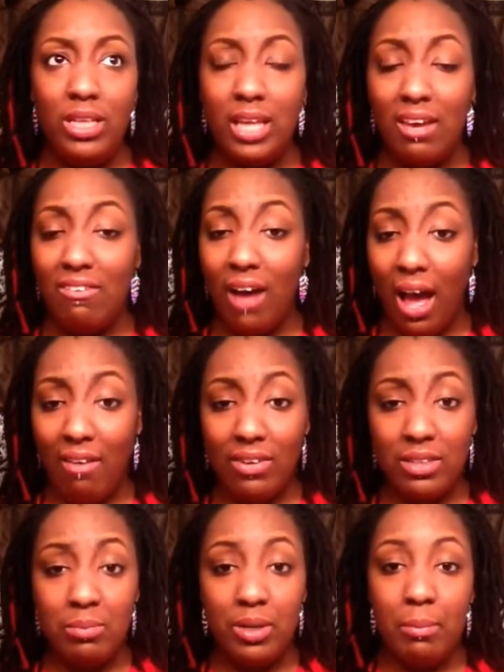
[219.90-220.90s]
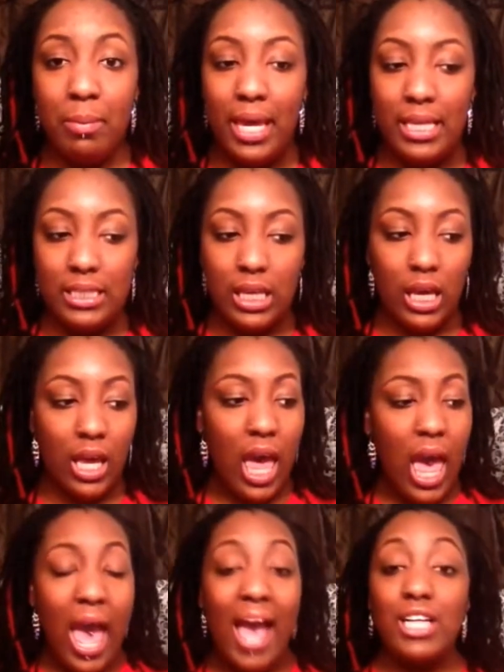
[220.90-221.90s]
Day five has been amazing.
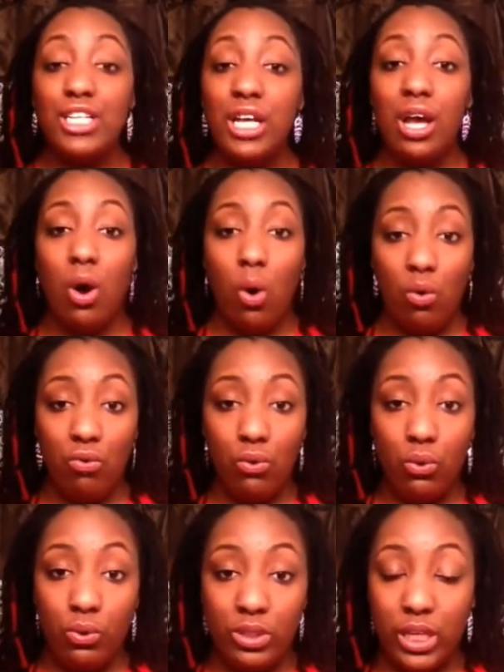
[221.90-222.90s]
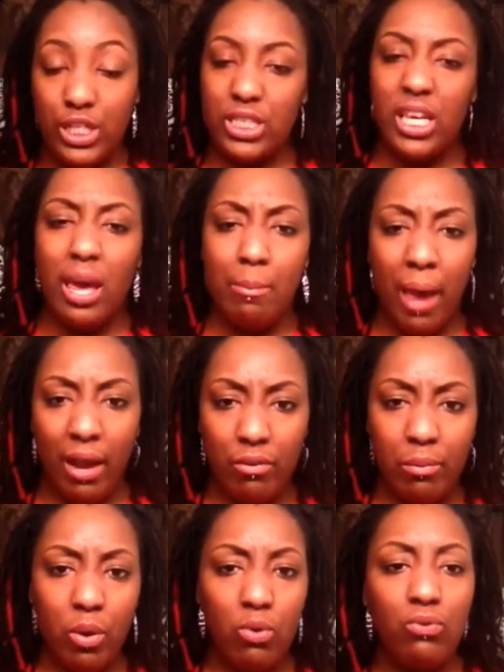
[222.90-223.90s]
Actually, in Whole Foods, I just came back
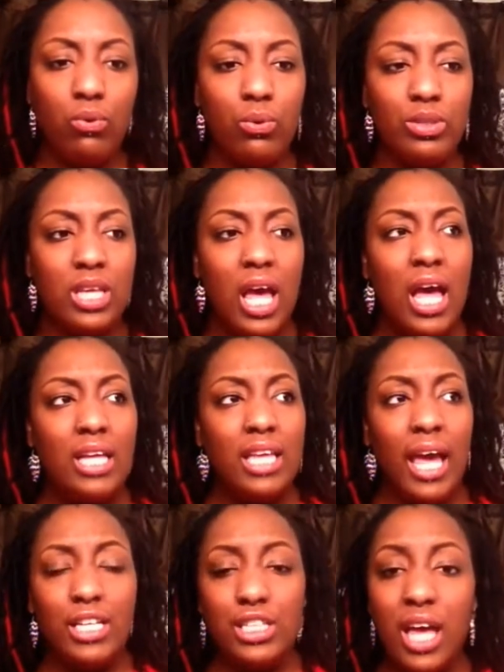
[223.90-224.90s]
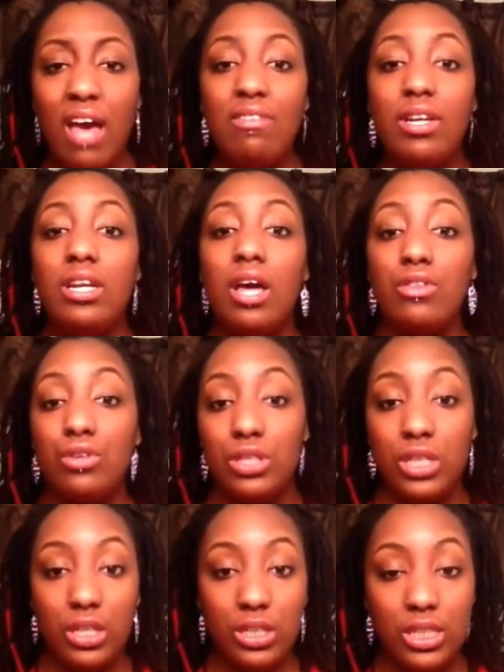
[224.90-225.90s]
from Whole Foods. They actually have another
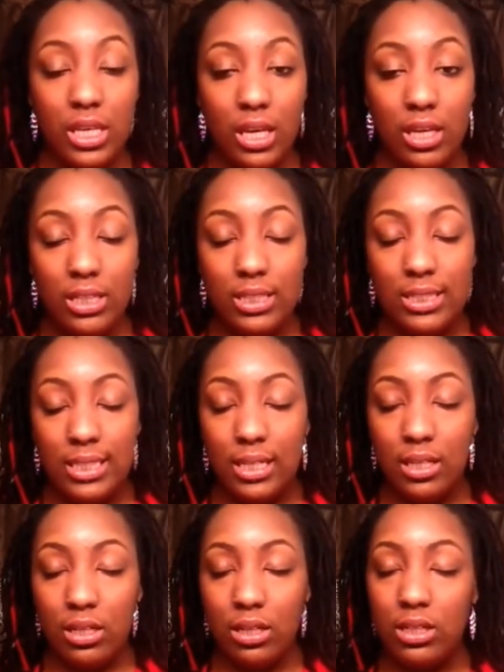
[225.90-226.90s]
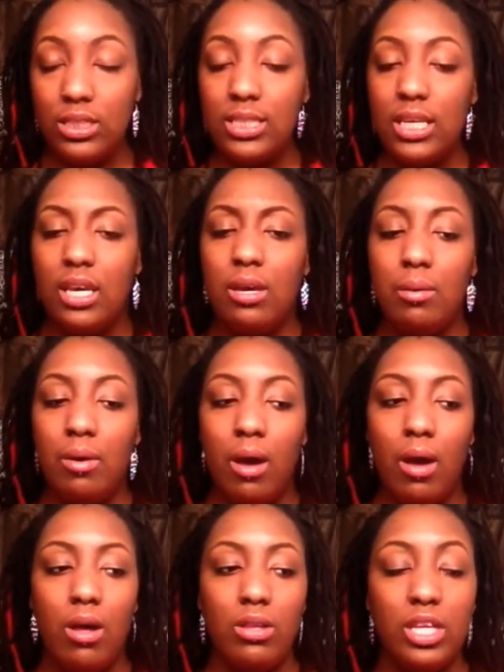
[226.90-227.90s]
Cinnati, tea
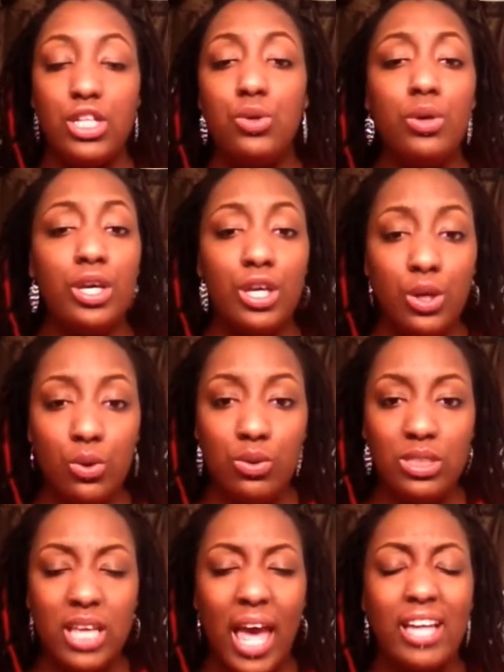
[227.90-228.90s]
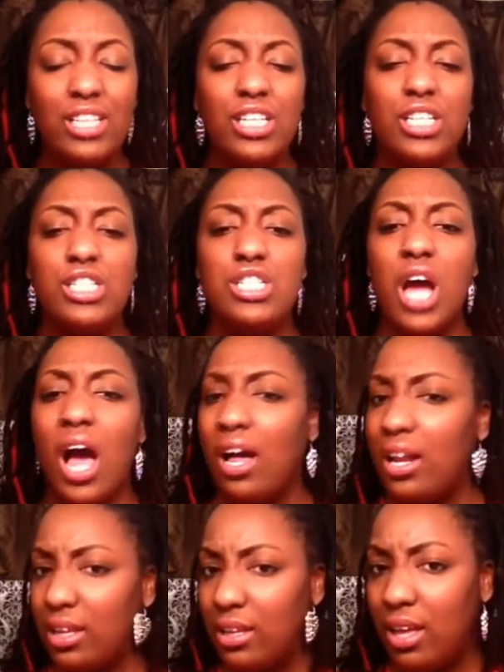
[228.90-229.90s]
that you can use. It's actually
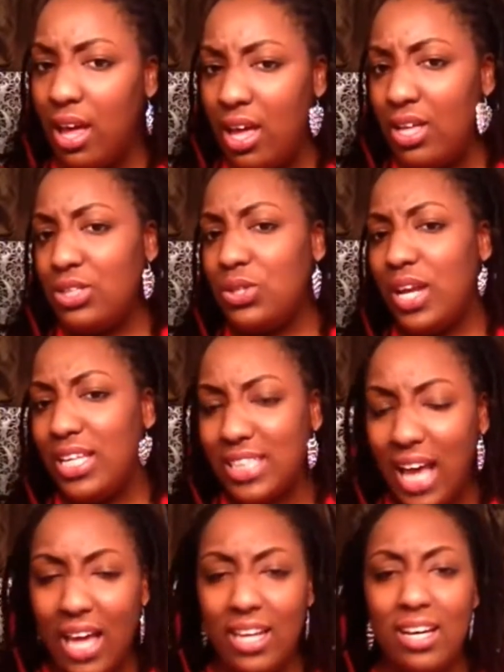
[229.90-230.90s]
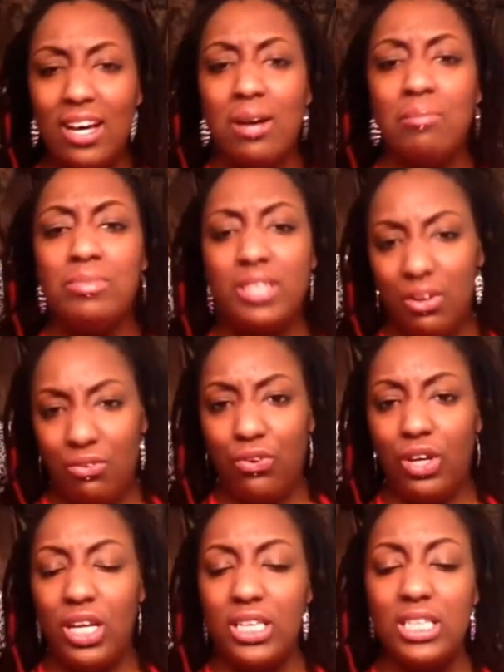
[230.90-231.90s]
chocolate. So that's kind of um
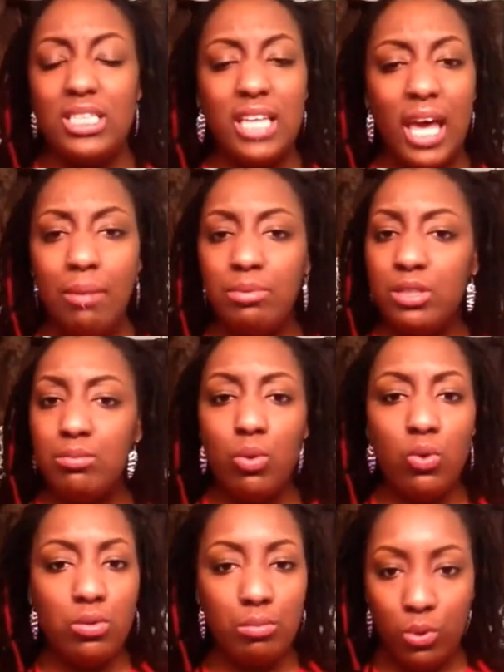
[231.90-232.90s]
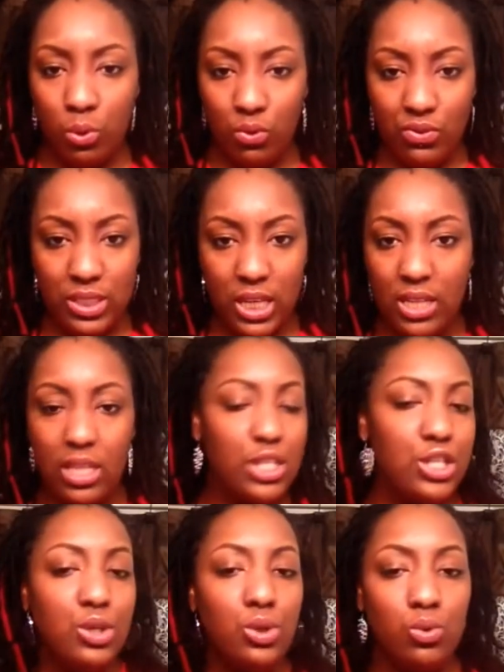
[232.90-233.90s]
different. It's the same smooth move tea
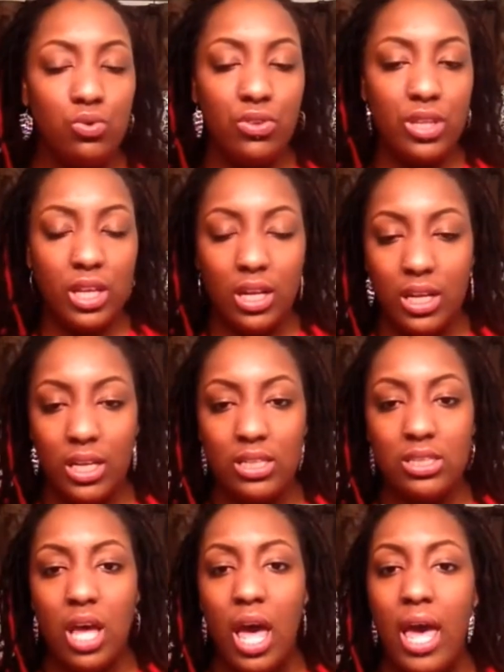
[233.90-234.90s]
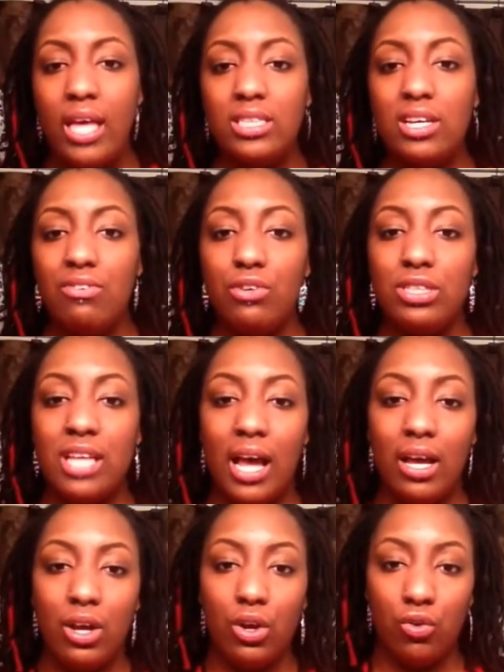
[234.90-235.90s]
that you use for the cleanse, except for it's
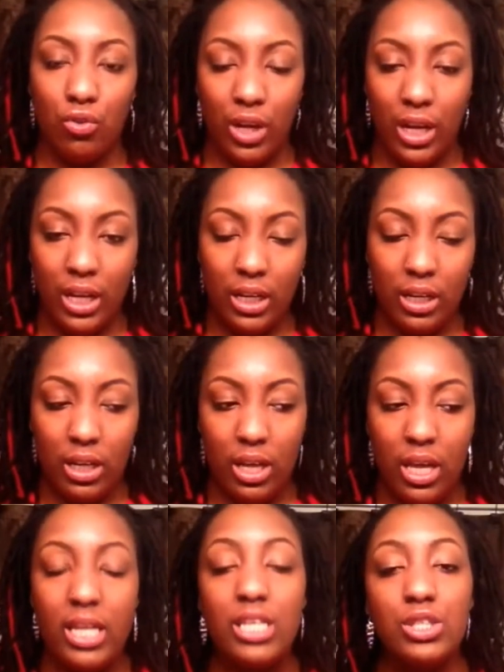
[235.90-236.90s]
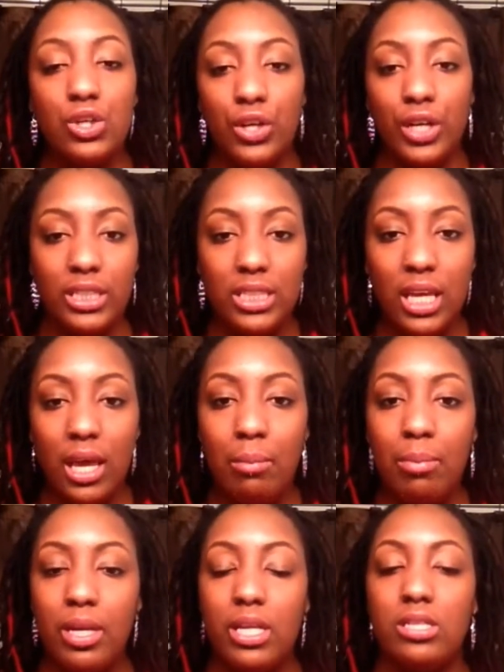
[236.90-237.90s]
not green. It is green
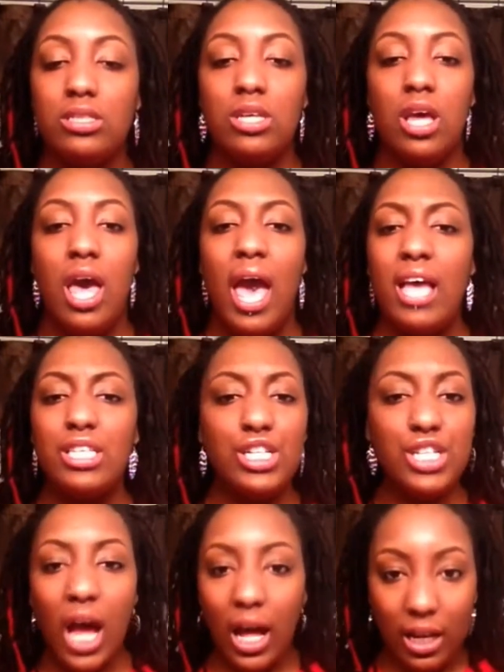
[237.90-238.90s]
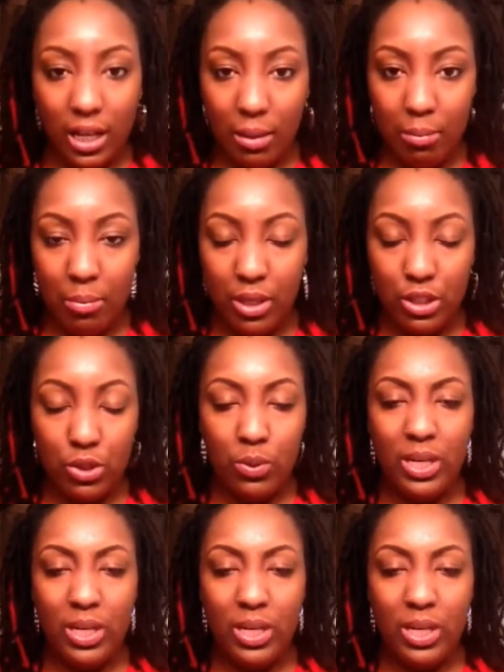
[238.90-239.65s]
tea, but it has a chocolate mint to it.